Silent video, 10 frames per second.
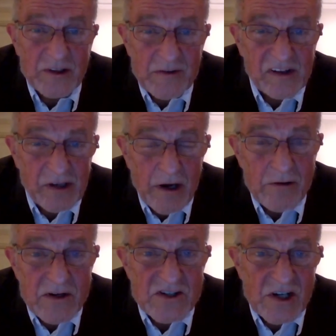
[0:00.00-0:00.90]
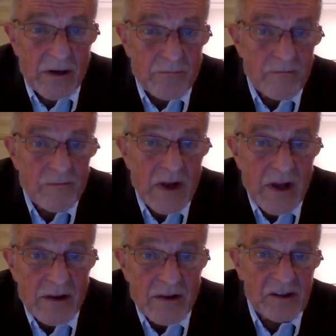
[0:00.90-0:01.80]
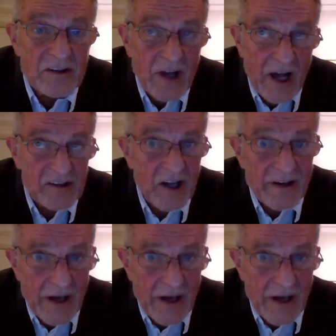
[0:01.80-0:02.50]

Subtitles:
of the Syrian regime, this is Assad